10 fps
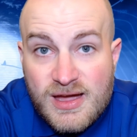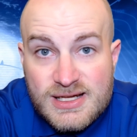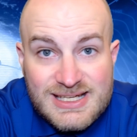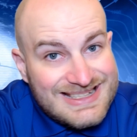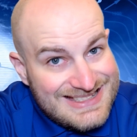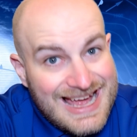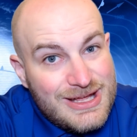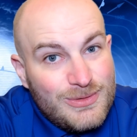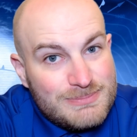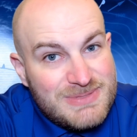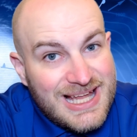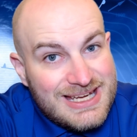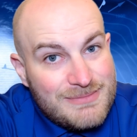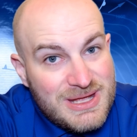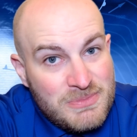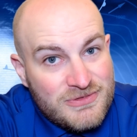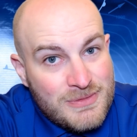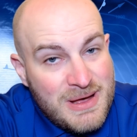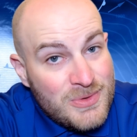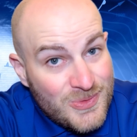because I know plenty of people
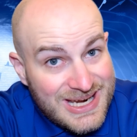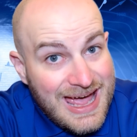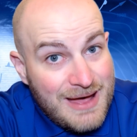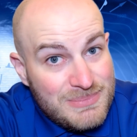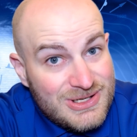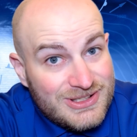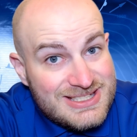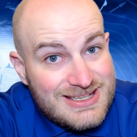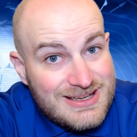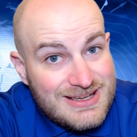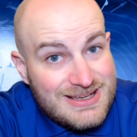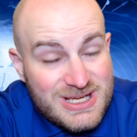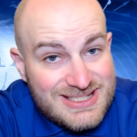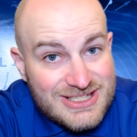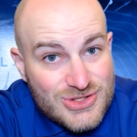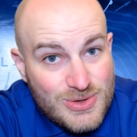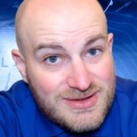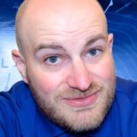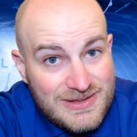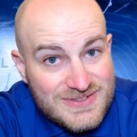remember what happened on December 26,
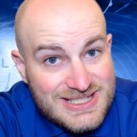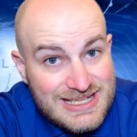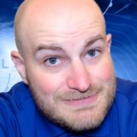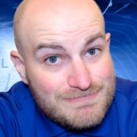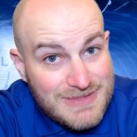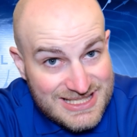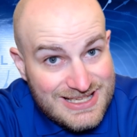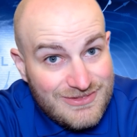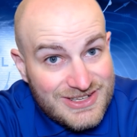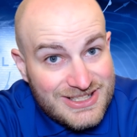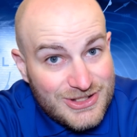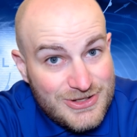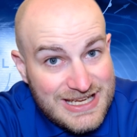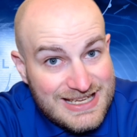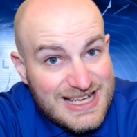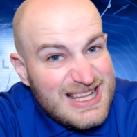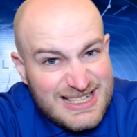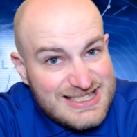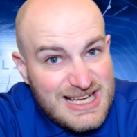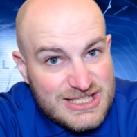2015, myself included.
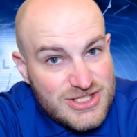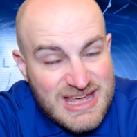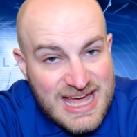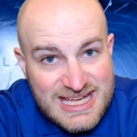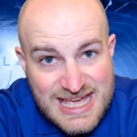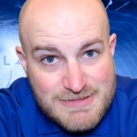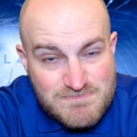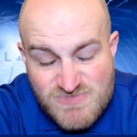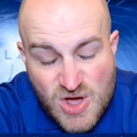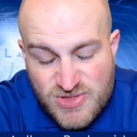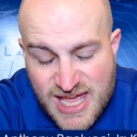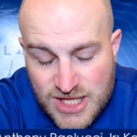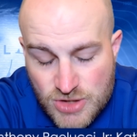Let's not do that again. No, thank you.